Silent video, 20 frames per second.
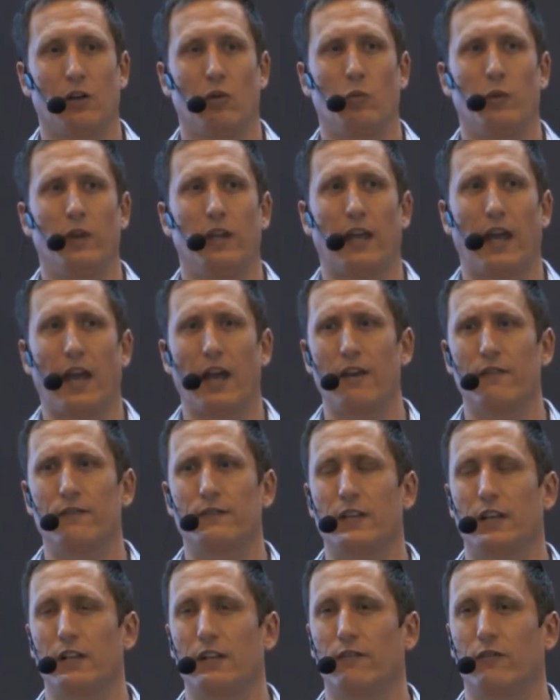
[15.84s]
we have
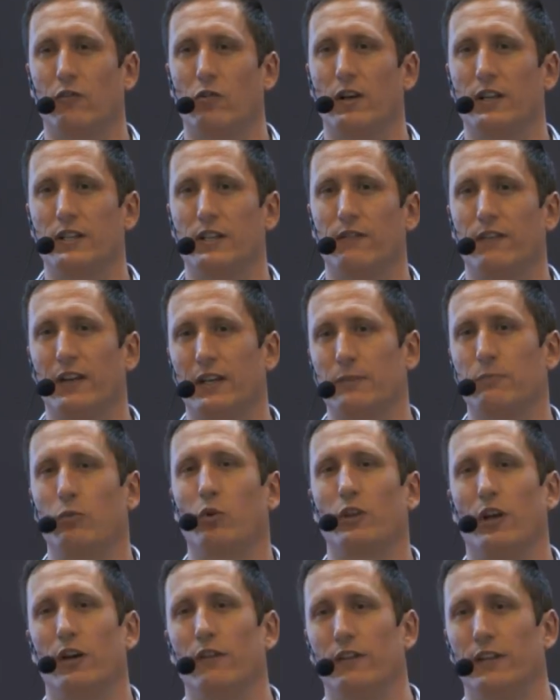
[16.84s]
done a variety of
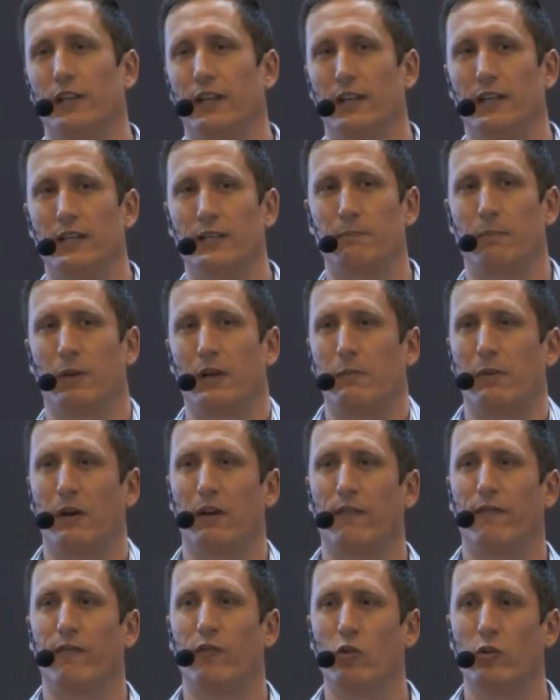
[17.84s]
export over the years, but
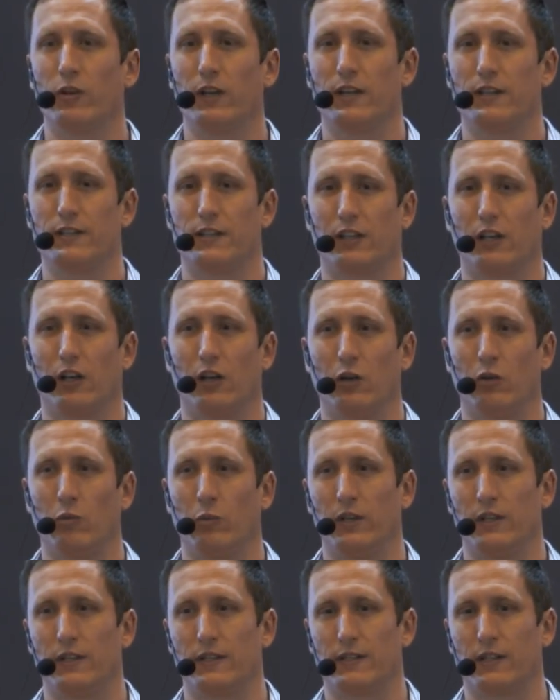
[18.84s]
about 4 years ago,
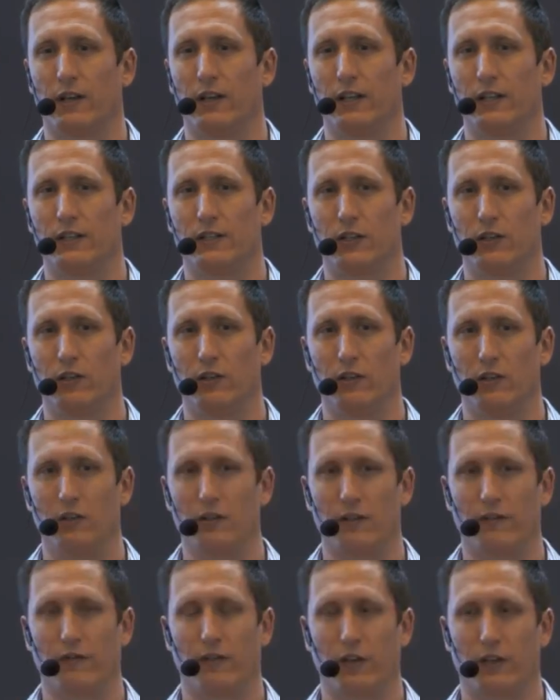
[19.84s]
we decided
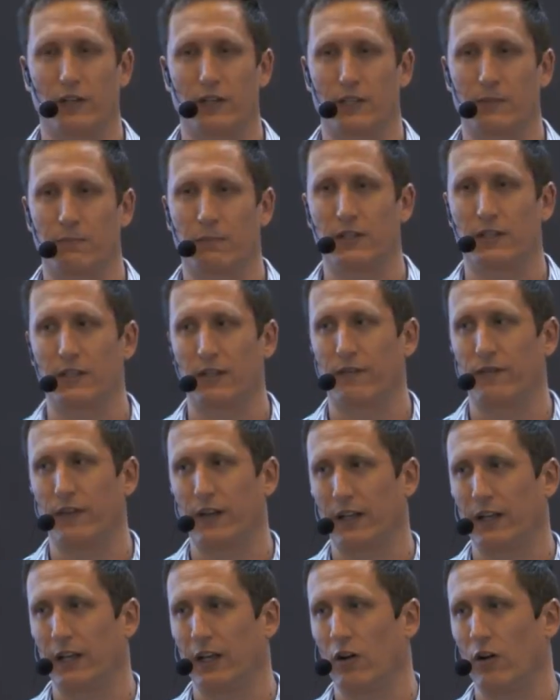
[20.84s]
to focus
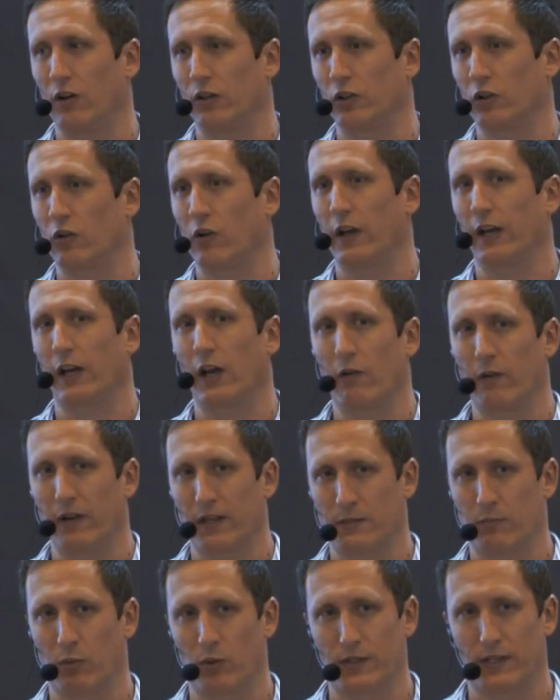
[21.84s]
specifically on growing our
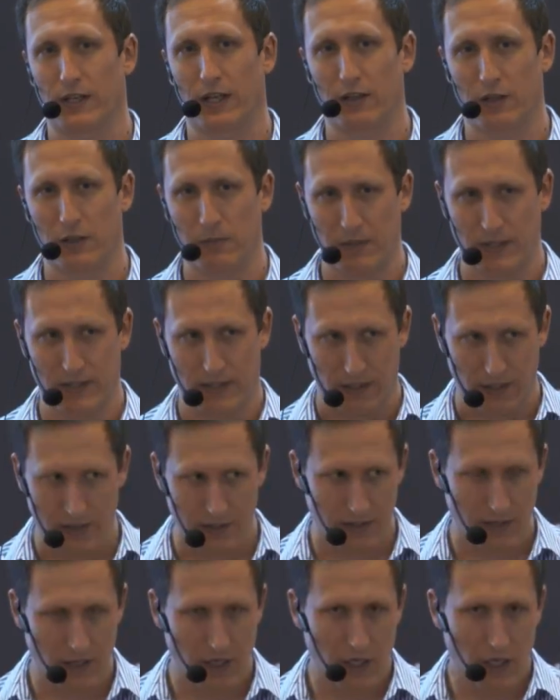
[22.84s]
export side of the
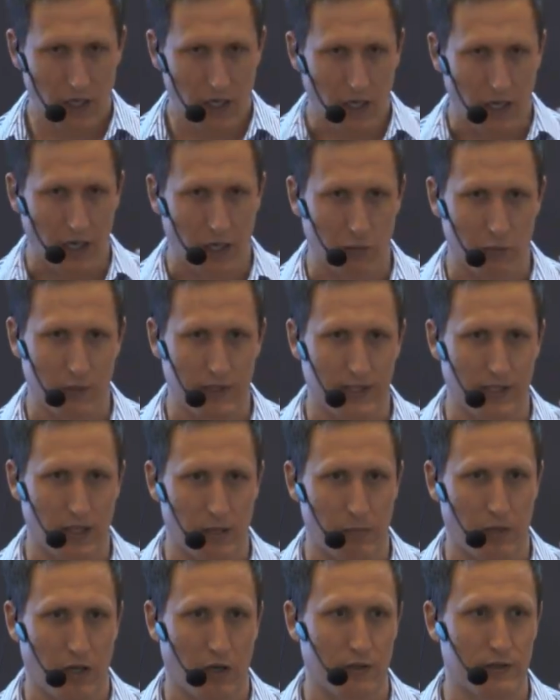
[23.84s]
business. And we set
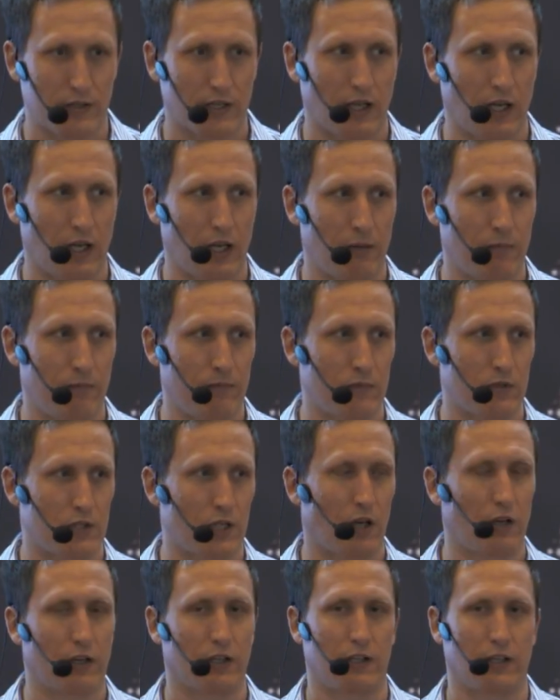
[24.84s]
about
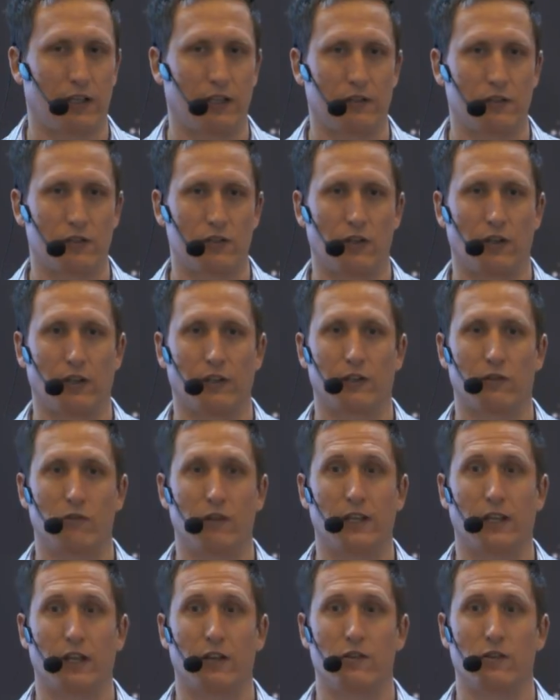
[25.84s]
targeting doing
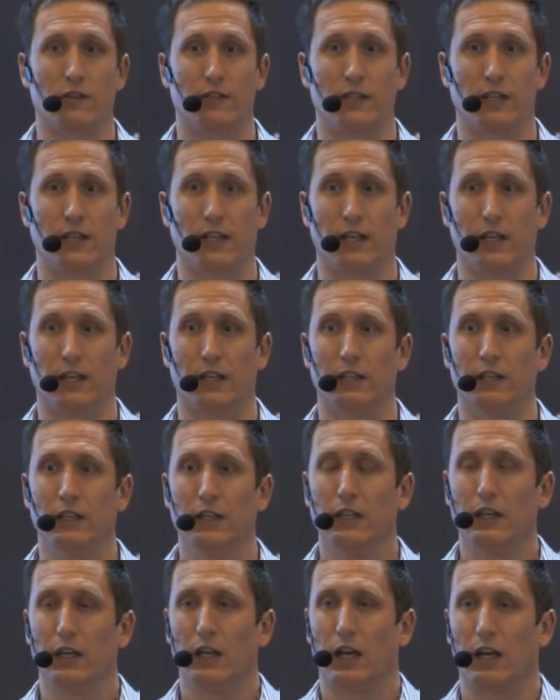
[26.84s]
3 countries a year
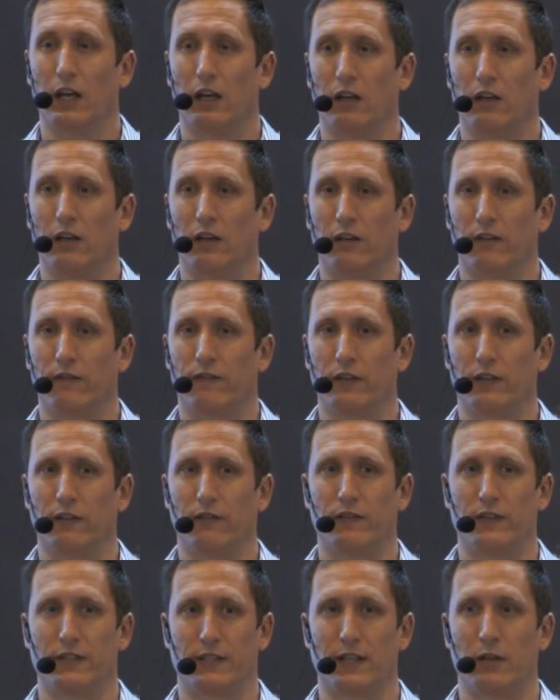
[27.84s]
for the
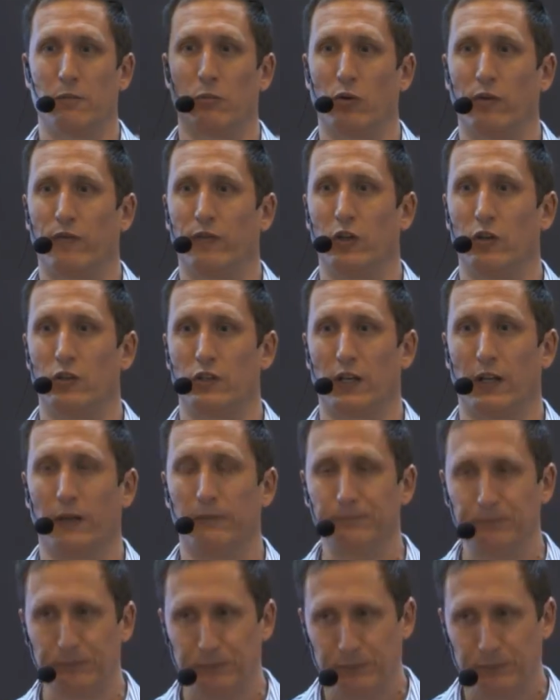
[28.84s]
foreseeable future.